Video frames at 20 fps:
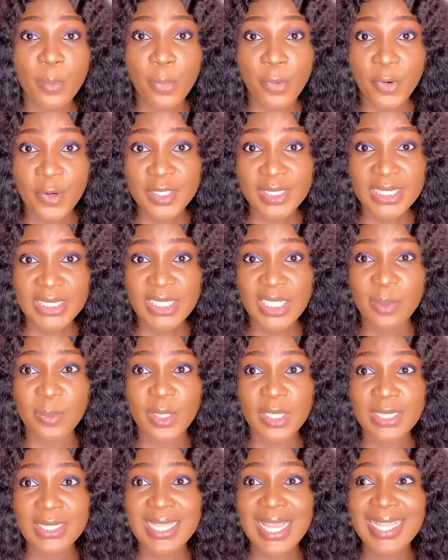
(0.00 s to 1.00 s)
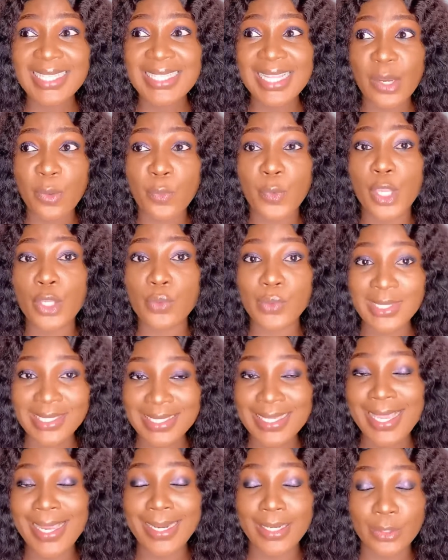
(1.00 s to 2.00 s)
parastatal because that's like where you
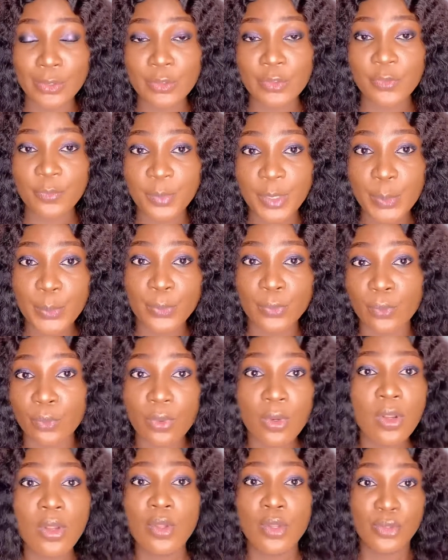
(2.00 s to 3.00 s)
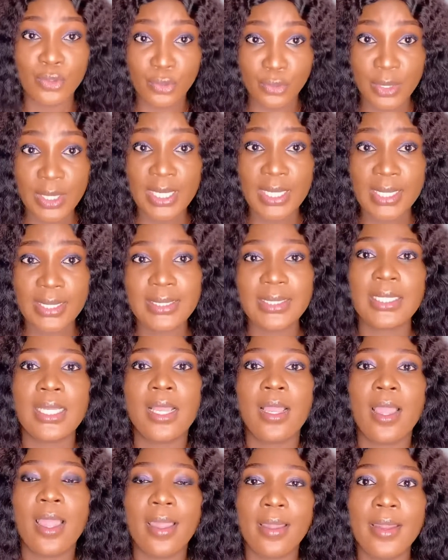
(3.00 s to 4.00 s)
see a lot of people you get
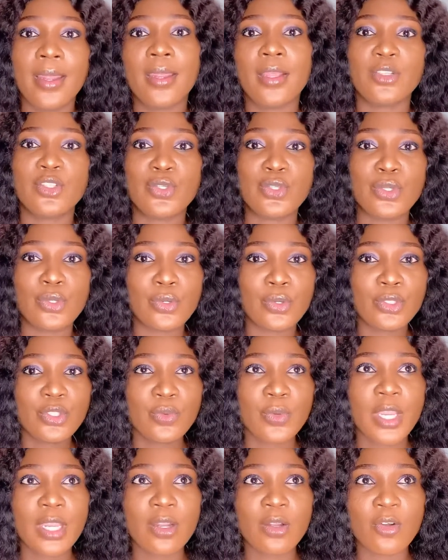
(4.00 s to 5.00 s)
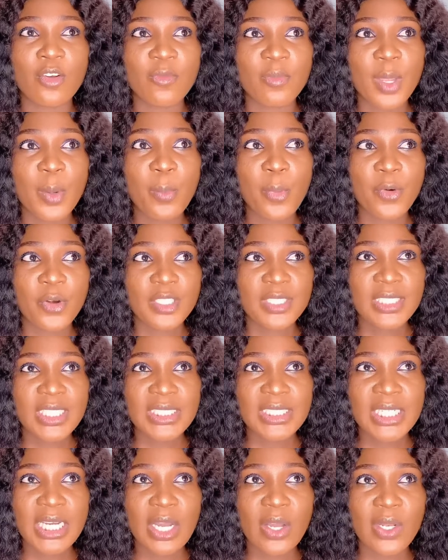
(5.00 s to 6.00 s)
here. So you go to a government
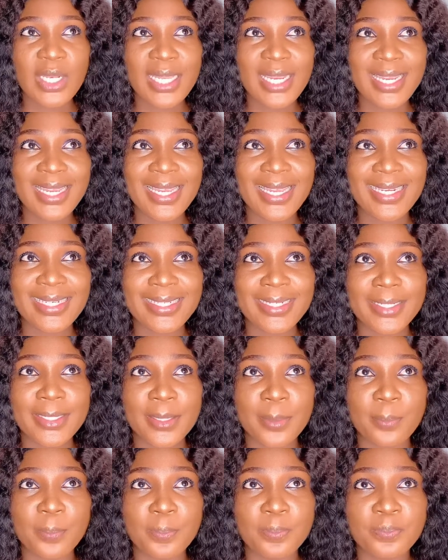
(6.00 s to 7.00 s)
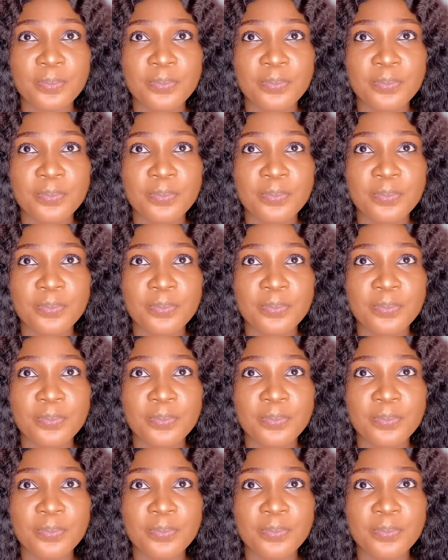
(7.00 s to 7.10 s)
parastatal, and